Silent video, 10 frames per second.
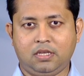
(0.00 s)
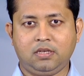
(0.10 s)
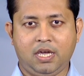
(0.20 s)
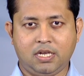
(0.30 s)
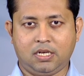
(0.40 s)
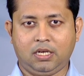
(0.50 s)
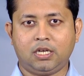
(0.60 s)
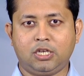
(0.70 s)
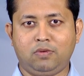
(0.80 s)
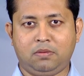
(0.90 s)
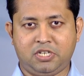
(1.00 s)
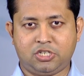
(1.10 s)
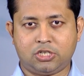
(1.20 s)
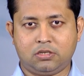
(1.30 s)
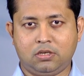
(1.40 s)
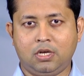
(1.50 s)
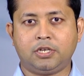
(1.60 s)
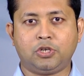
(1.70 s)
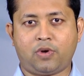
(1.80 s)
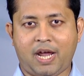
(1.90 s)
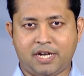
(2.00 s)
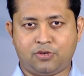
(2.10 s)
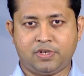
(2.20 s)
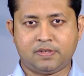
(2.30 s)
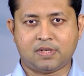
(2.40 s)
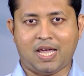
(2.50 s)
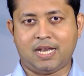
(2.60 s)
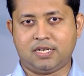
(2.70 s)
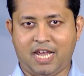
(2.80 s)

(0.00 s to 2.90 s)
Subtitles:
In the heading, you will mention your address and